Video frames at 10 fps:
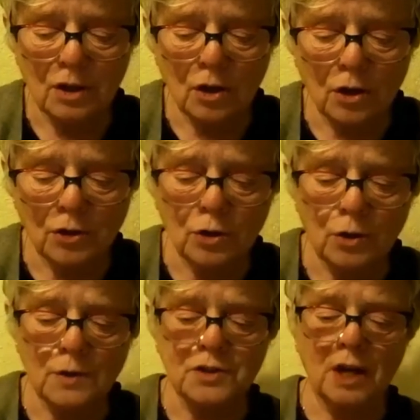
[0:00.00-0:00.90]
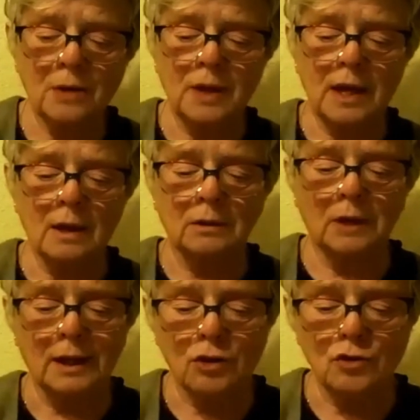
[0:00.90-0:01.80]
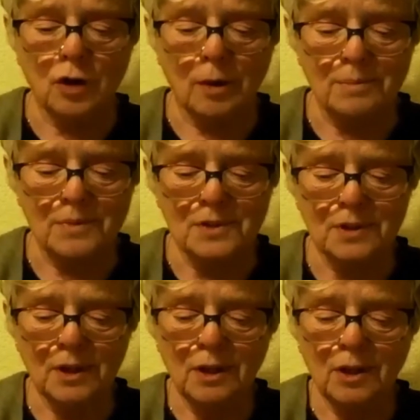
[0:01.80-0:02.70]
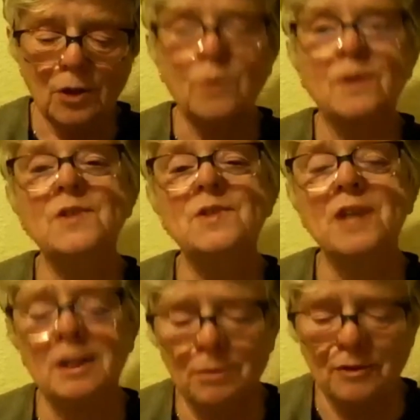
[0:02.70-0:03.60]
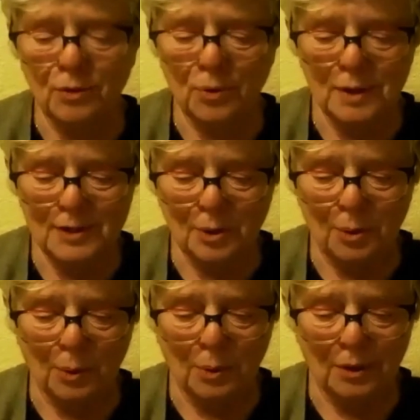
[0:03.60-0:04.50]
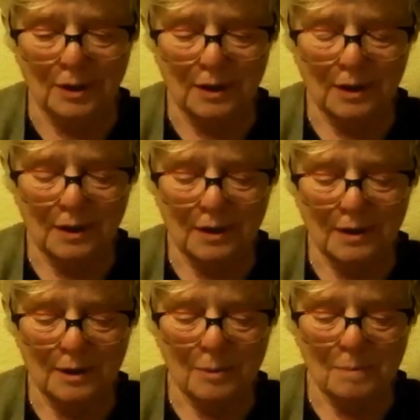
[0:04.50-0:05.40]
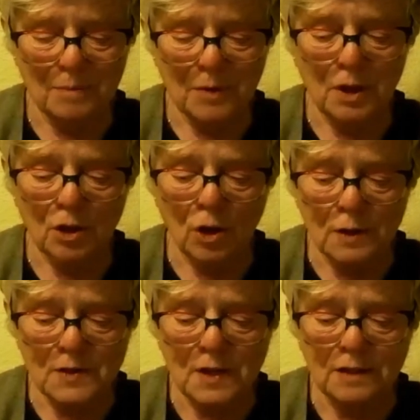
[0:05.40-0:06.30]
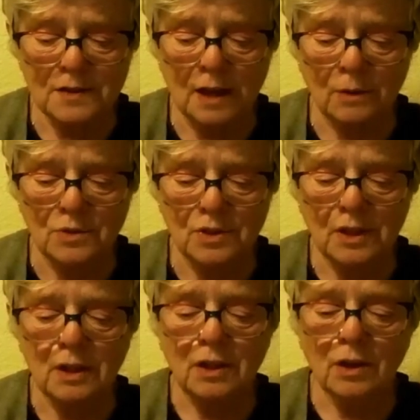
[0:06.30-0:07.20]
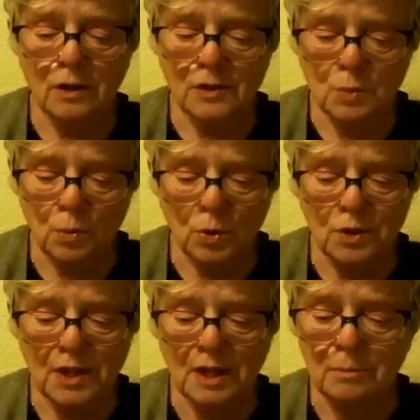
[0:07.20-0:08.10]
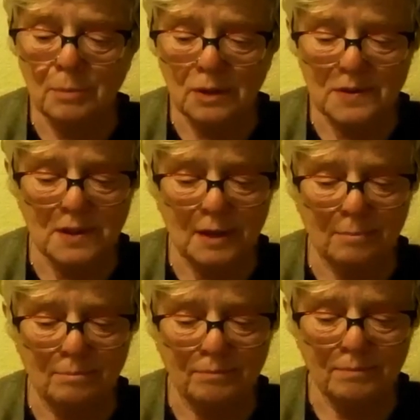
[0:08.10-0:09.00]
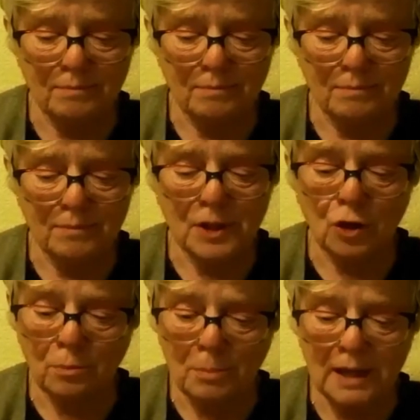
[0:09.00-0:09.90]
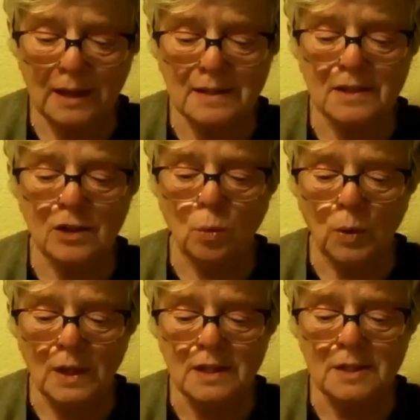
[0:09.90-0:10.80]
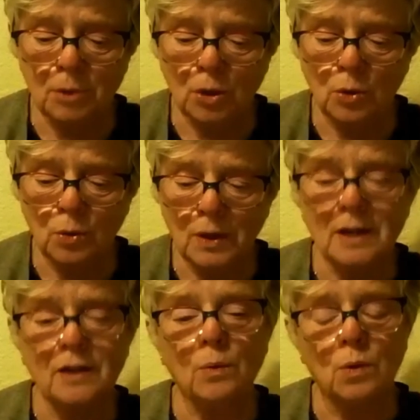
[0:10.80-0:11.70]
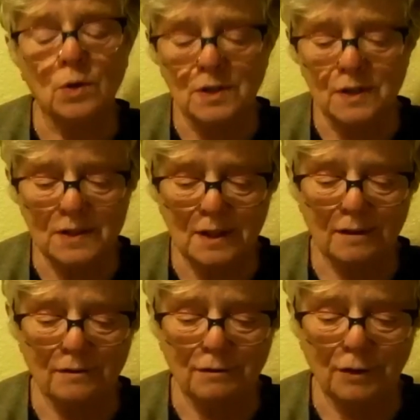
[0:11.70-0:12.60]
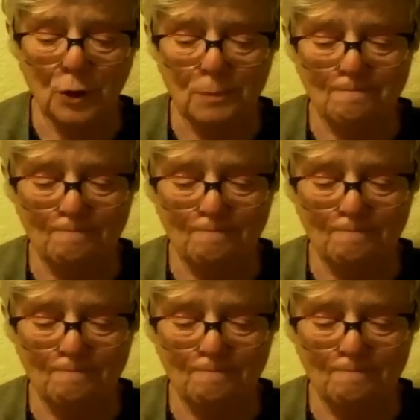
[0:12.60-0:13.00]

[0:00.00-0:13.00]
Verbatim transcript: God hurls down hail like crumbs. Who can stand before this call? God sends out God's word and melts them. God makes the winds blow and the waters flow.